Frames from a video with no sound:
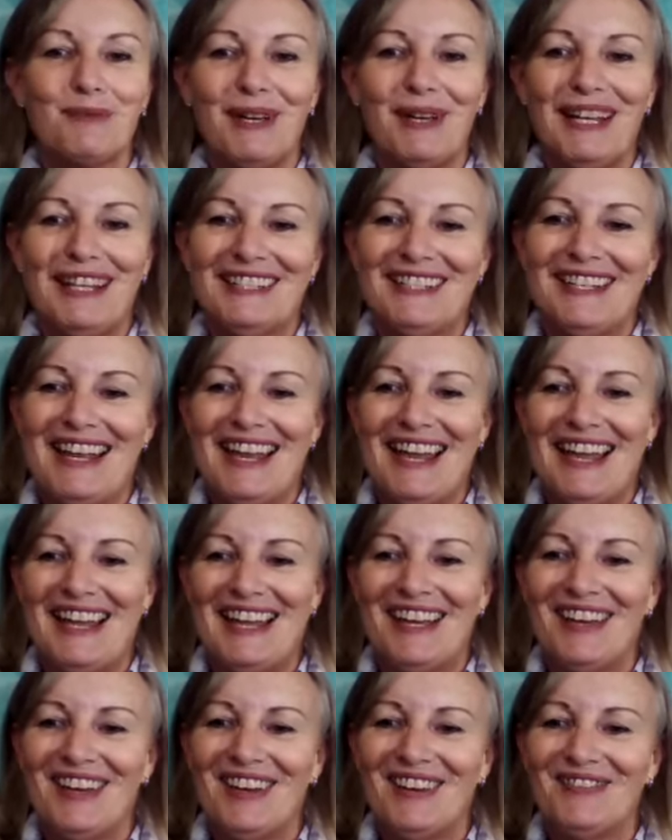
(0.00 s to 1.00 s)

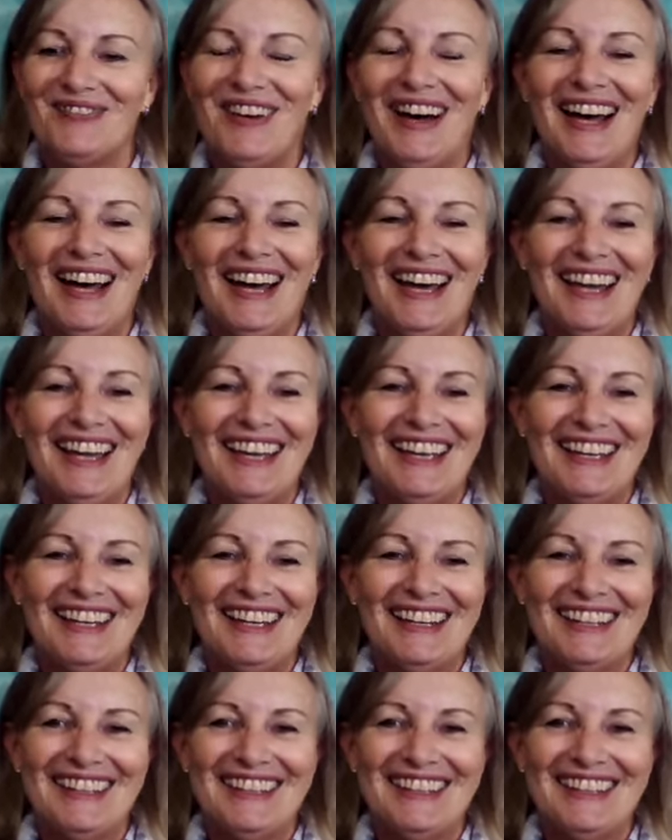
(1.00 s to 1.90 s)
Wednesday. Bye.